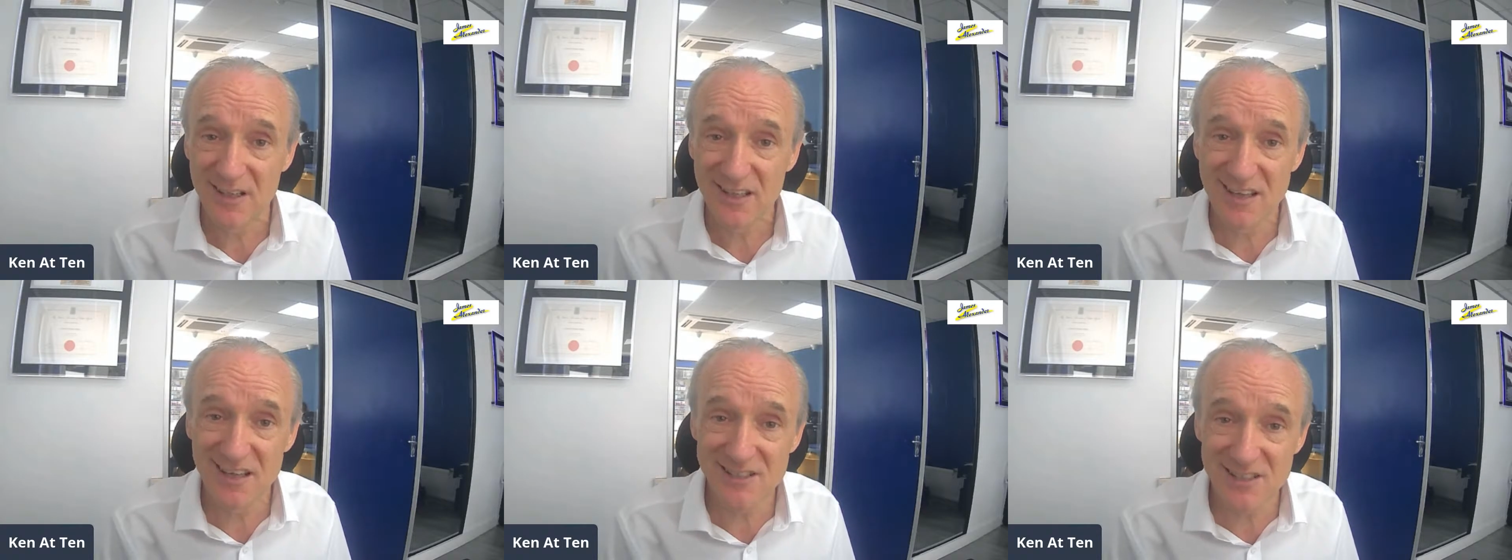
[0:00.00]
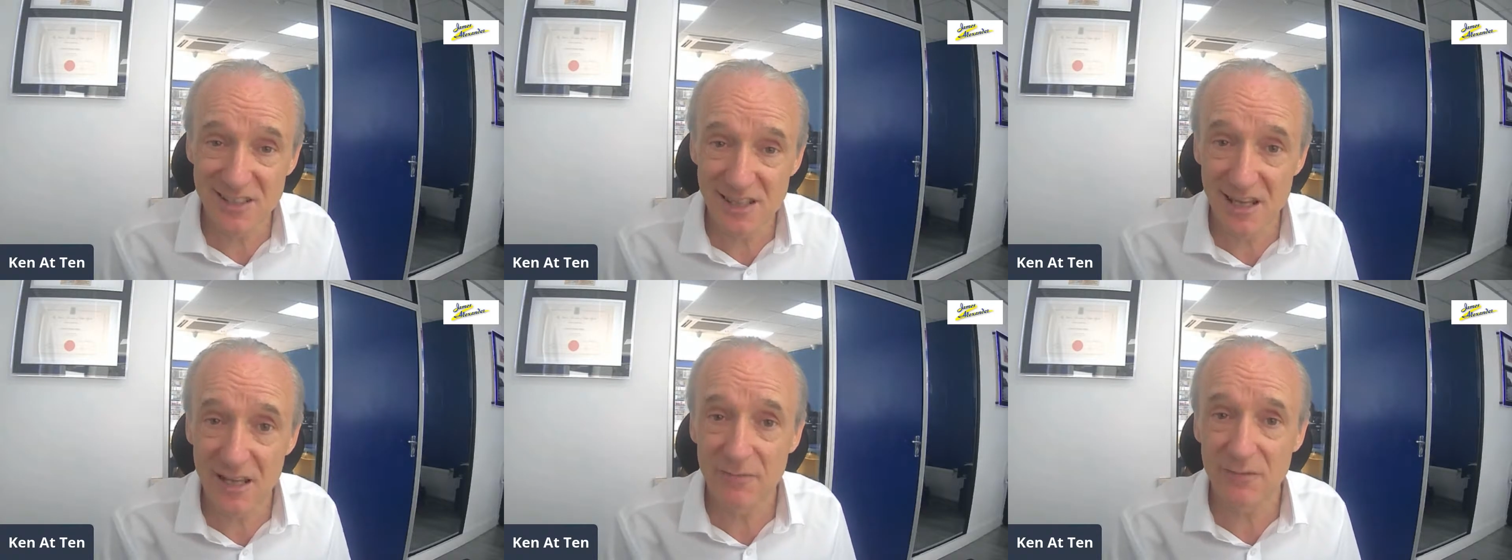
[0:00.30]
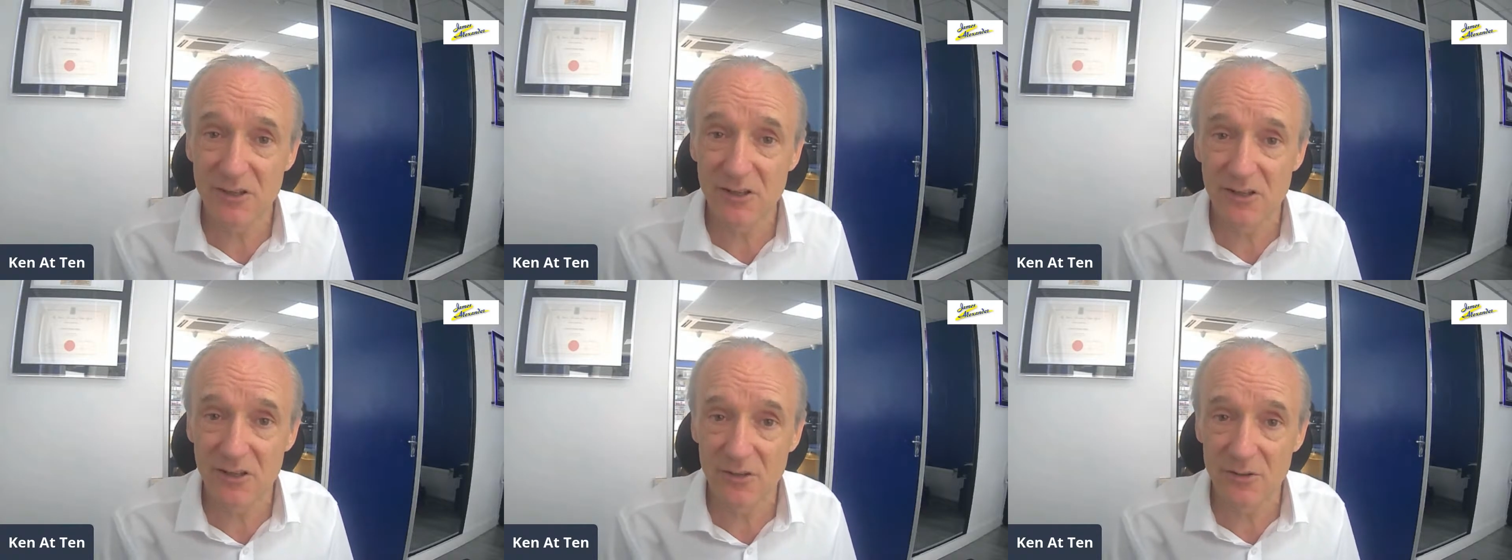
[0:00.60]
is
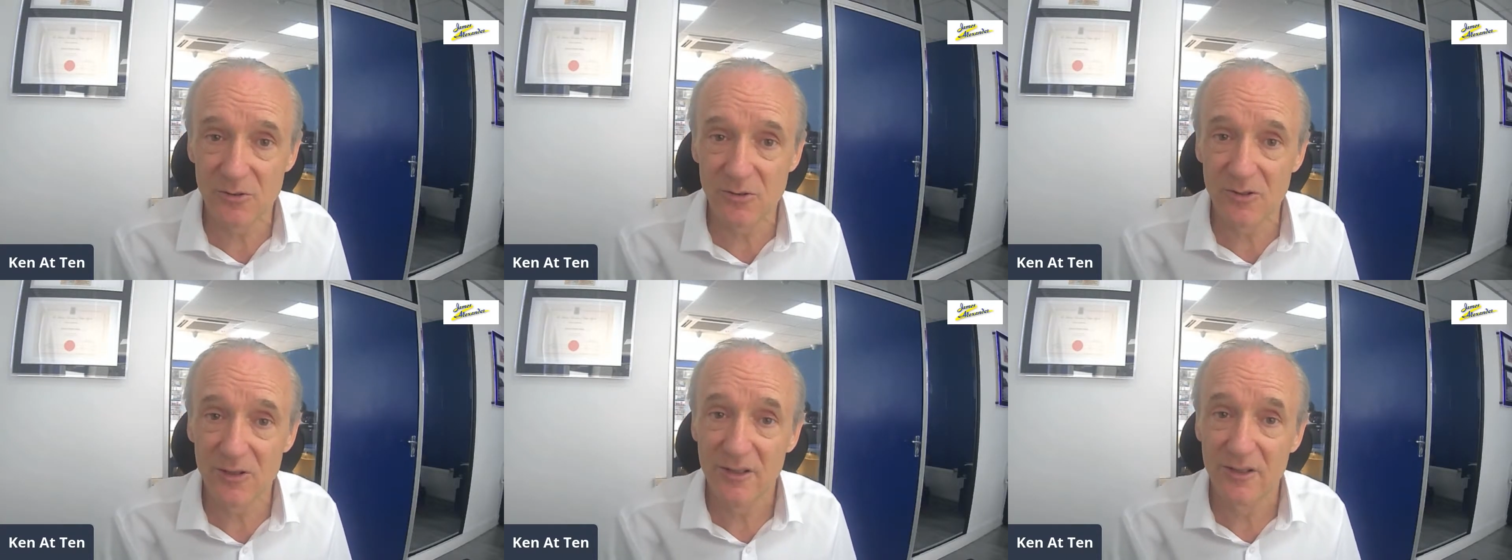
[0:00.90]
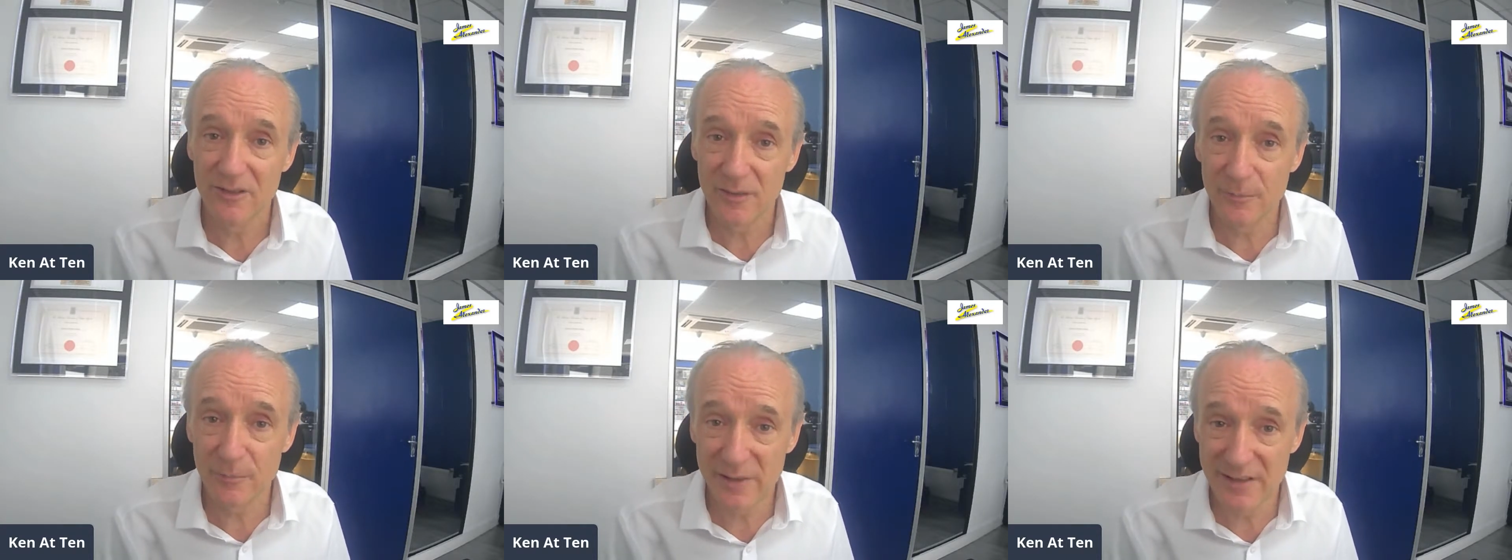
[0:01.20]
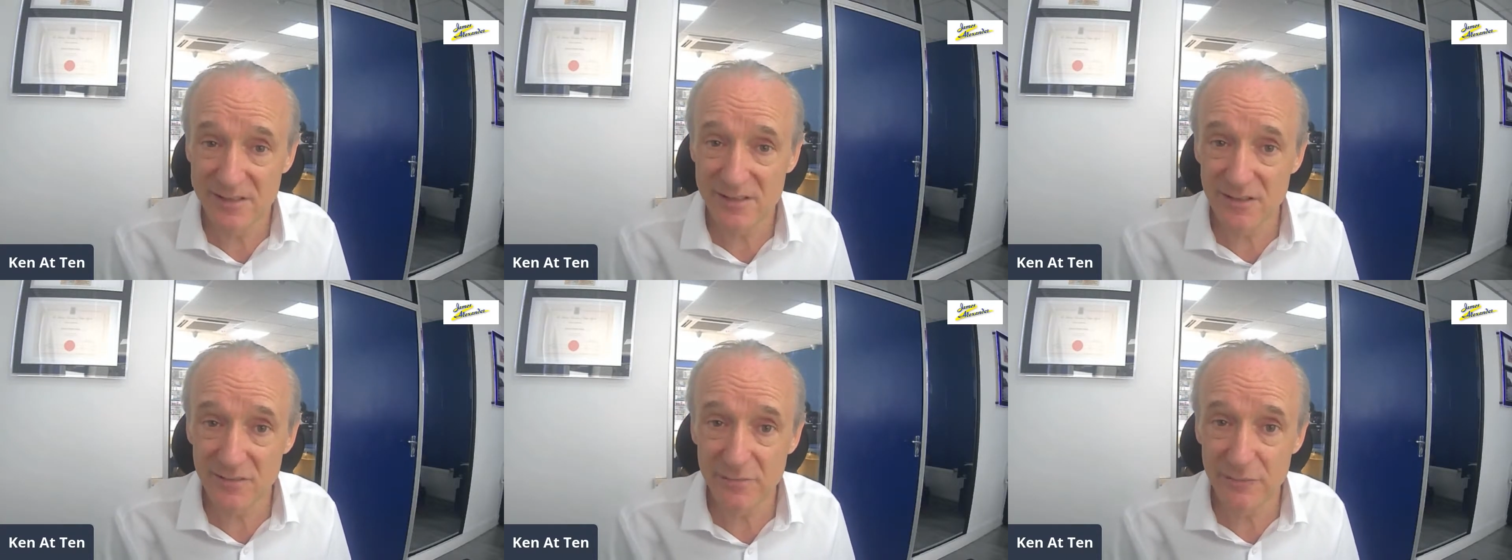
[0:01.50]
giving you the
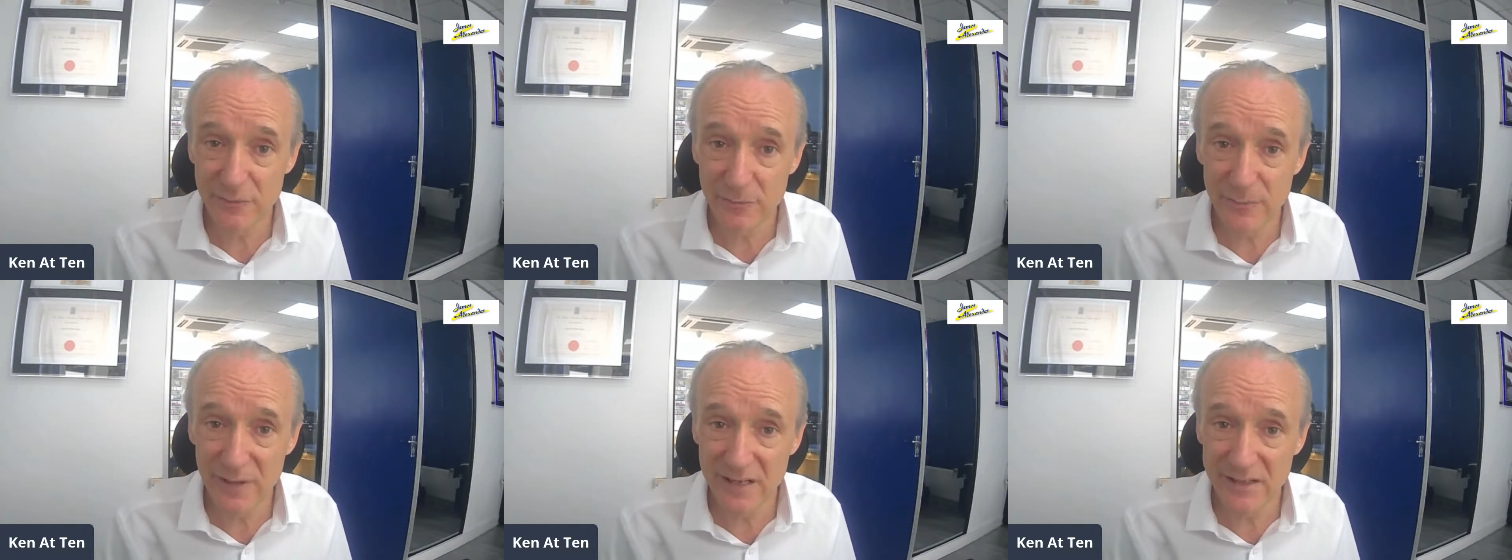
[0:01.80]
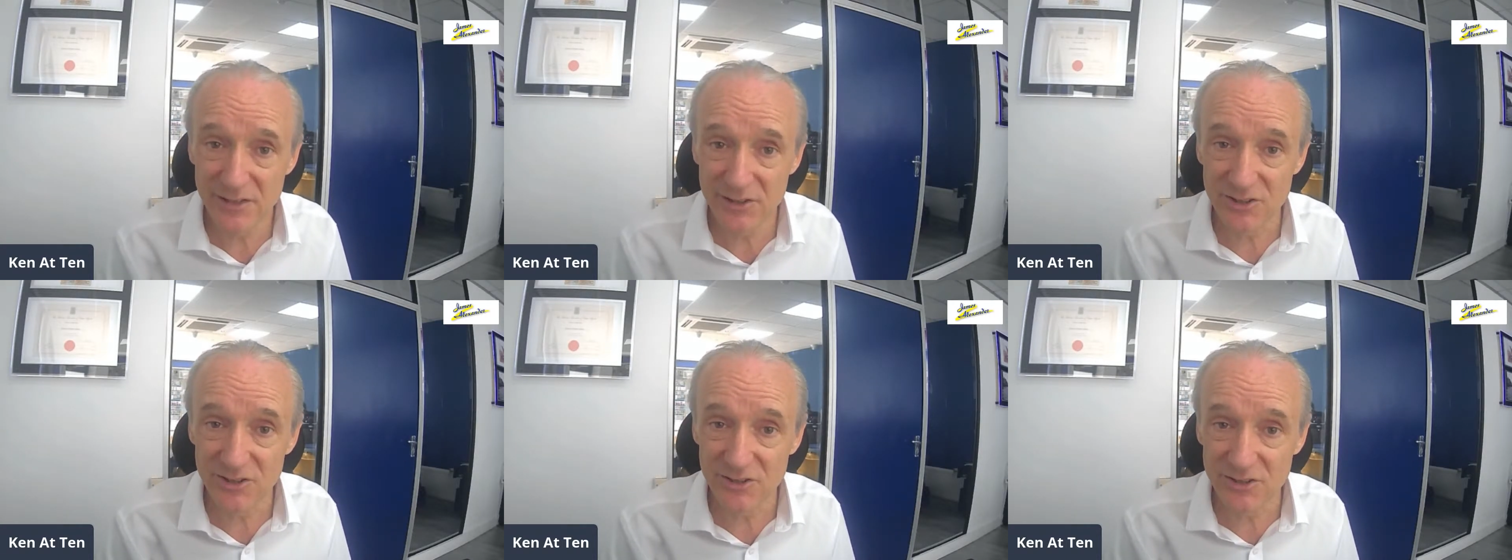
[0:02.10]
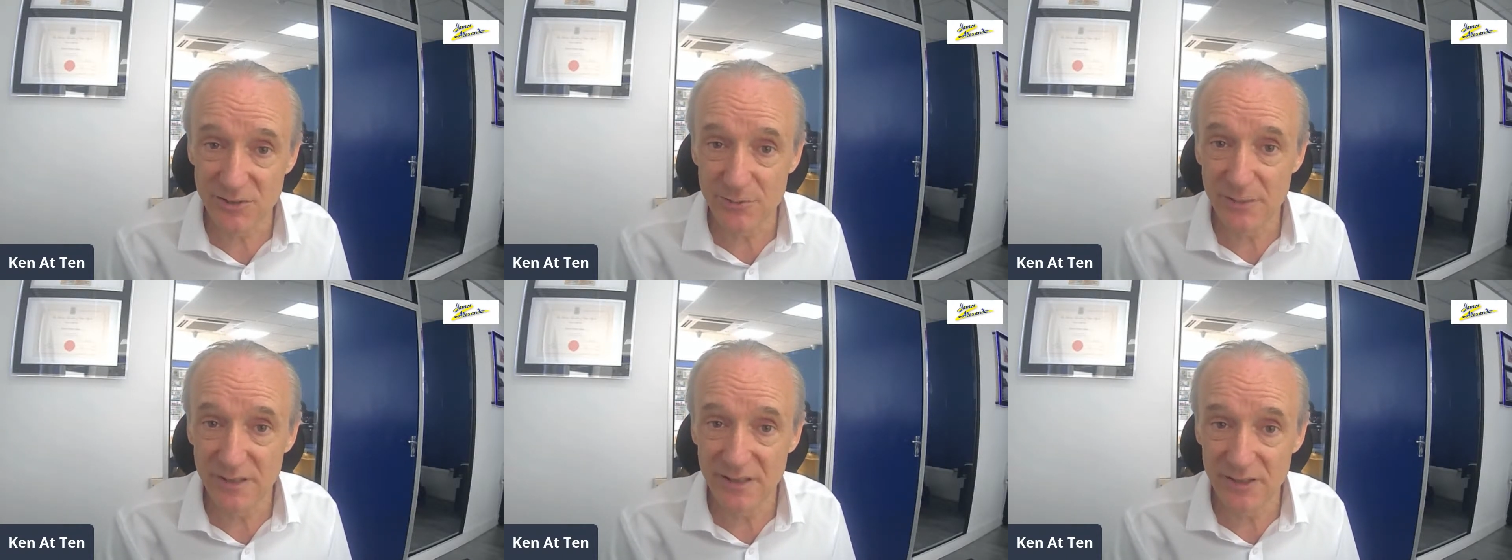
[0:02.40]
best information
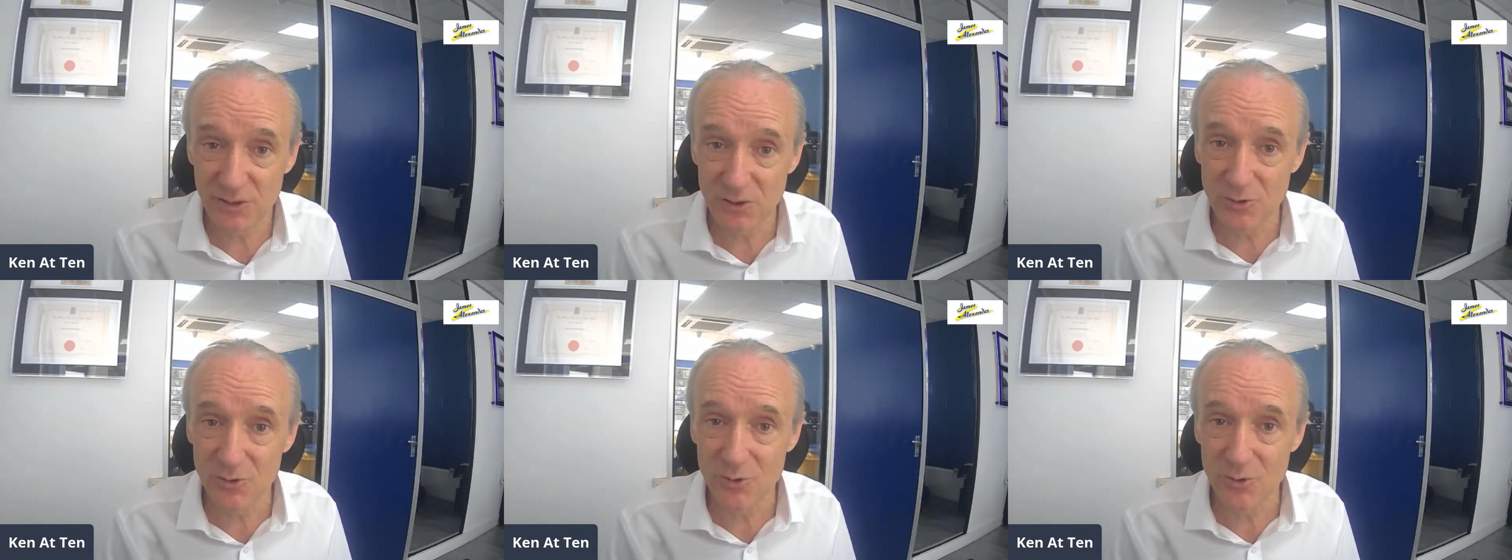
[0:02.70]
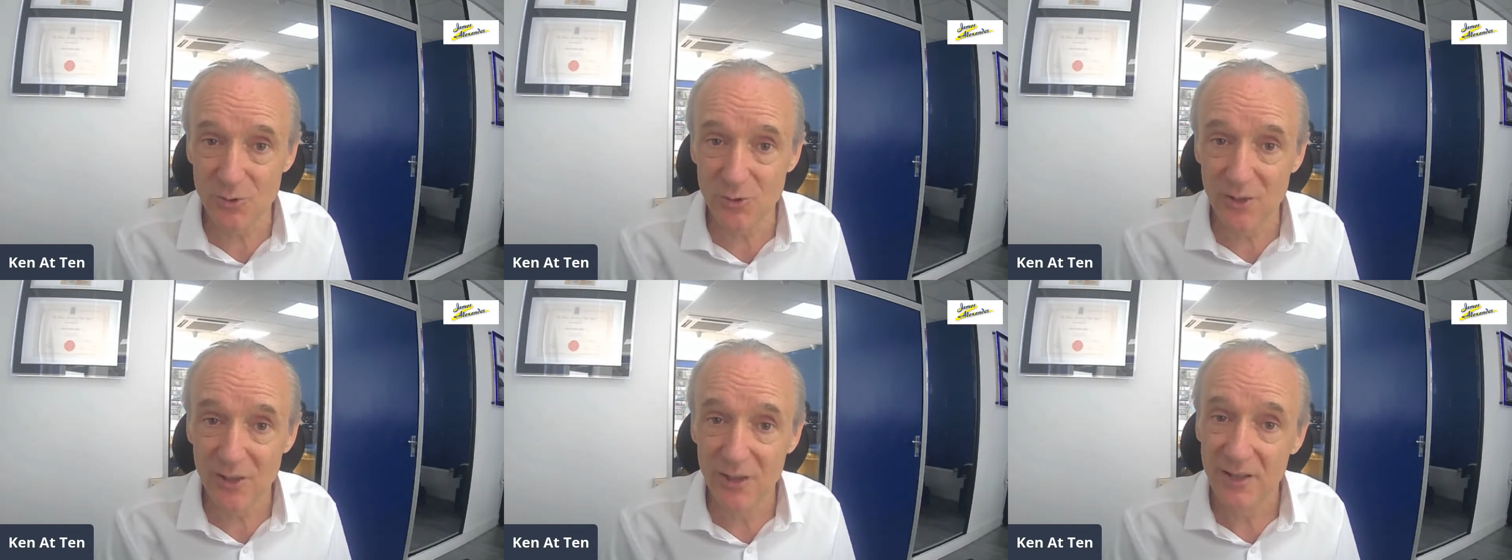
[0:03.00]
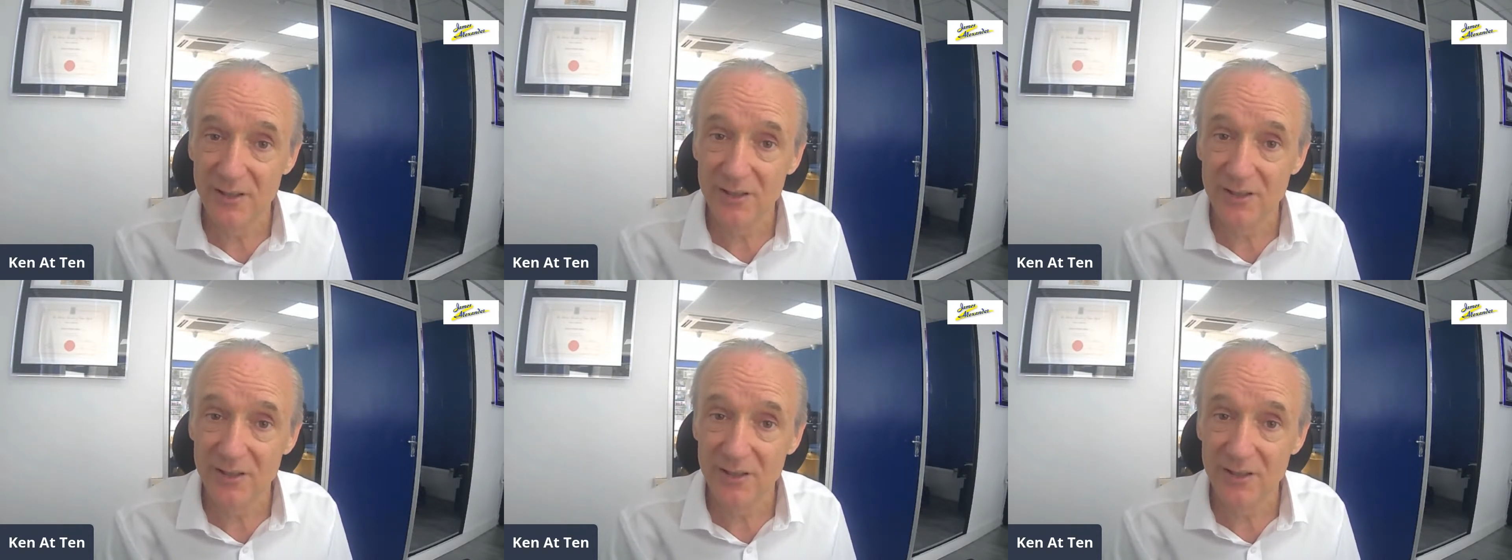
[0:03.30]
to make sure